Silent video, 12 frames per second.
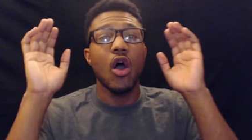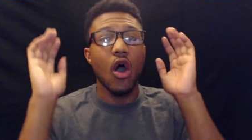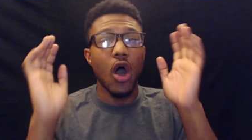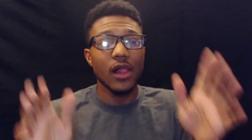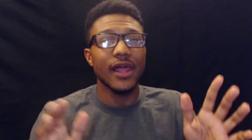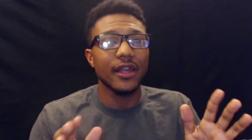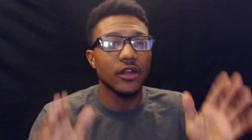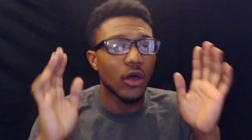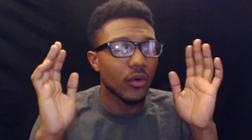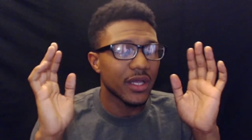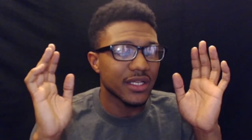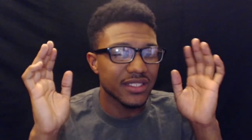all I
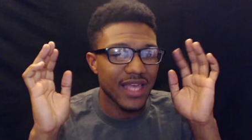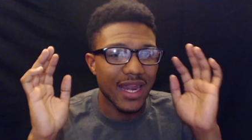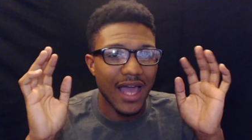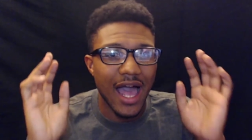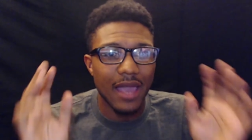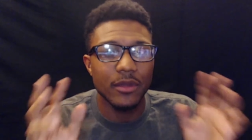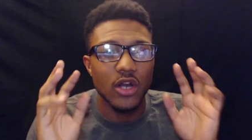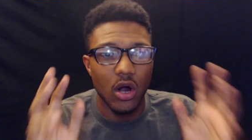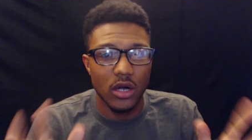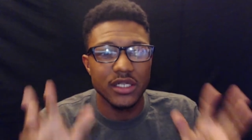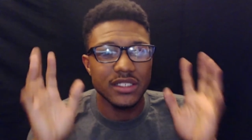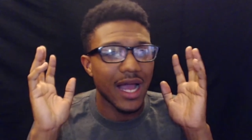know is that I'm an
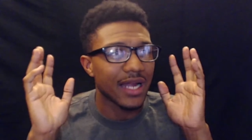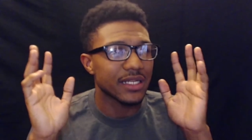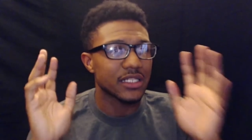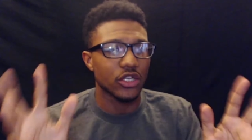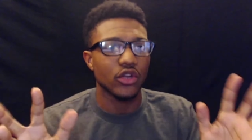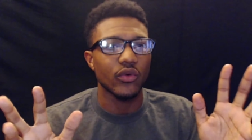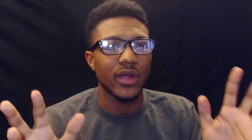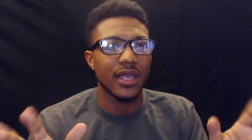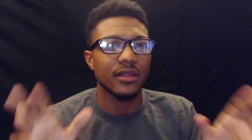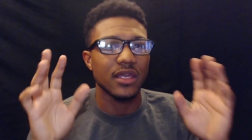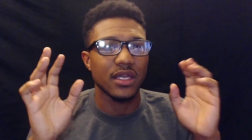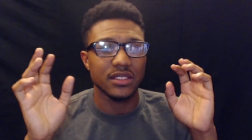artist. I need to
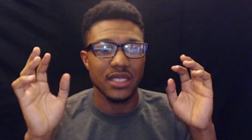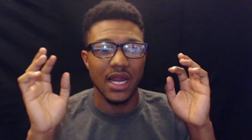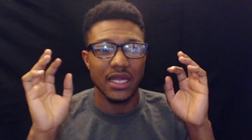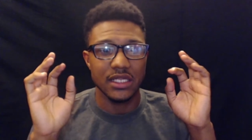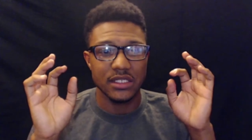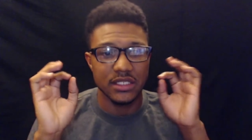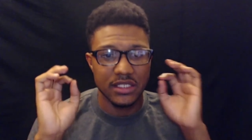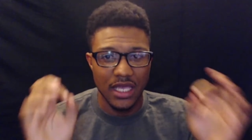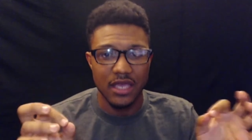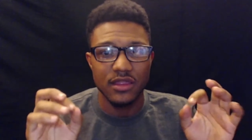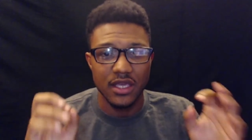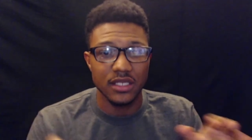create things, and I need to
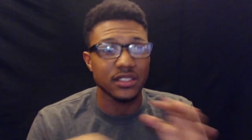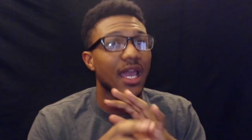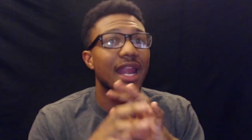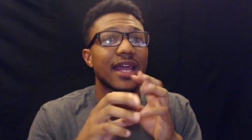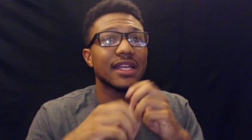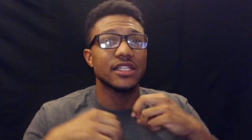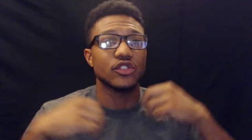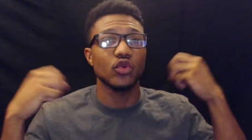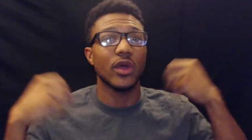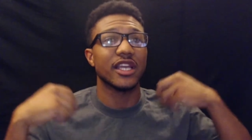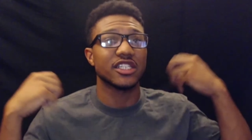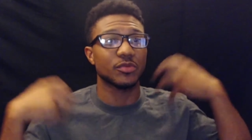say things, and I need to
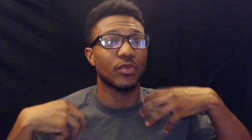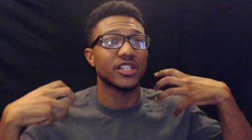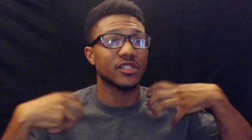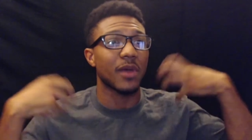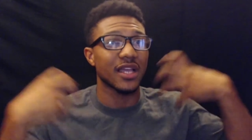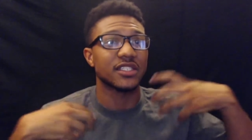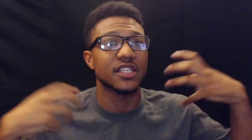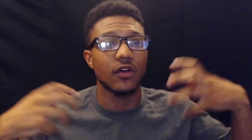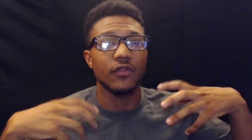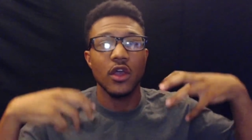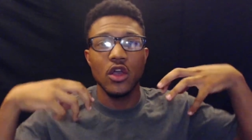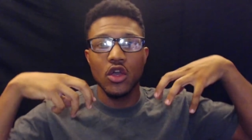express myself
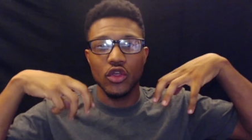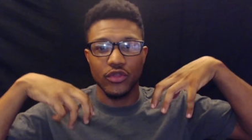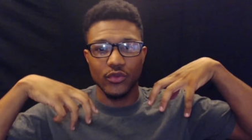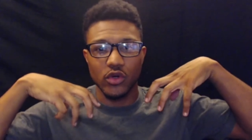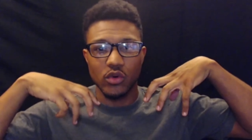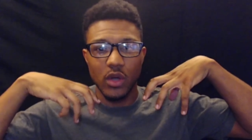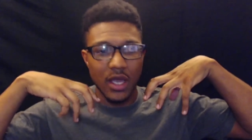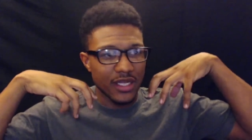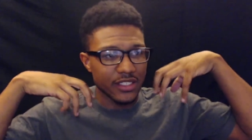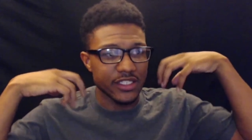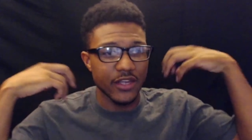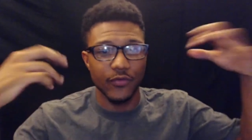through
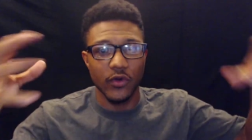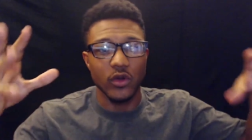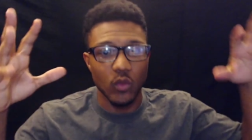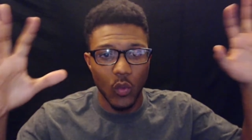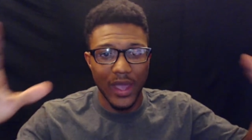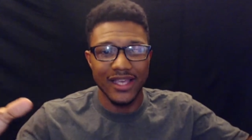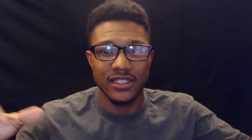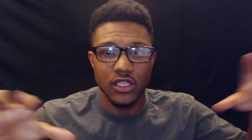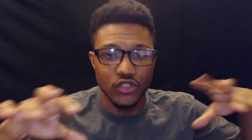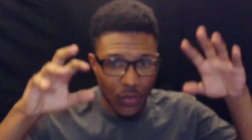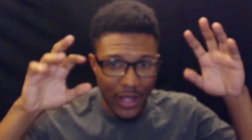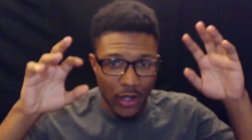different ways.
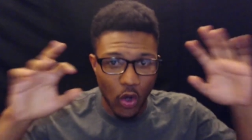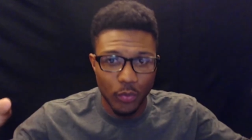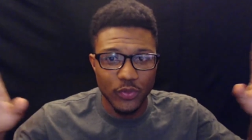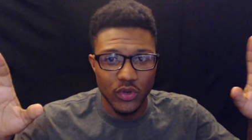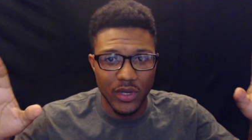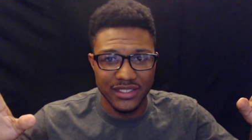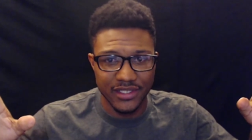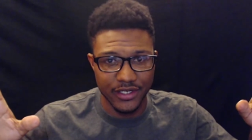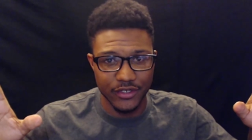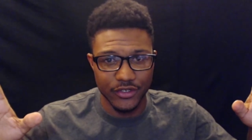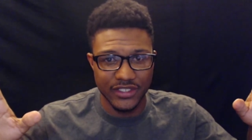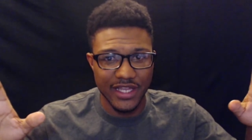So I hope you guys can
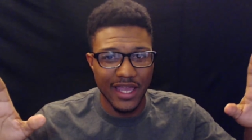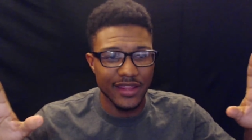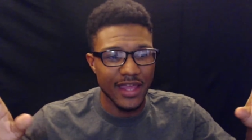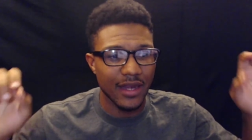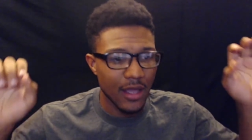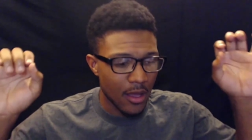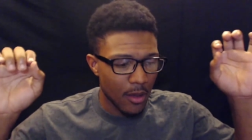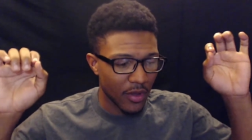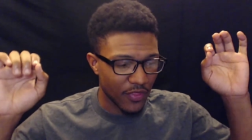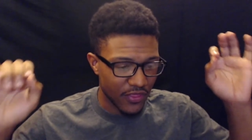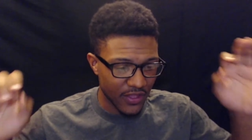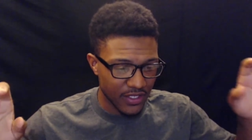understand that,
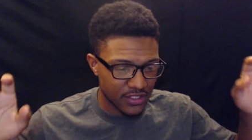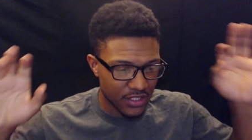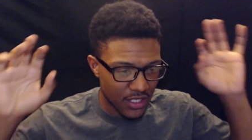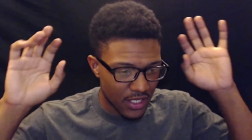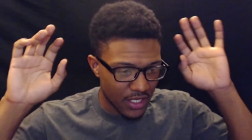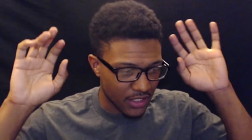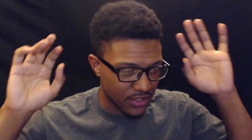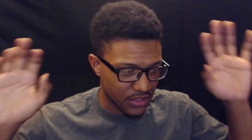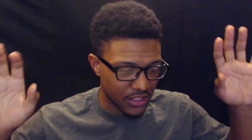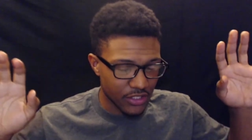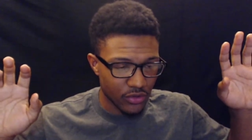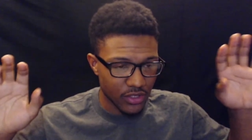but this is
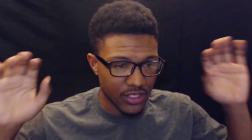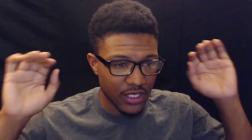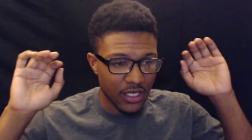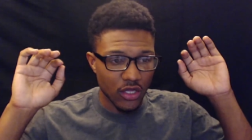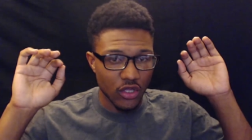literally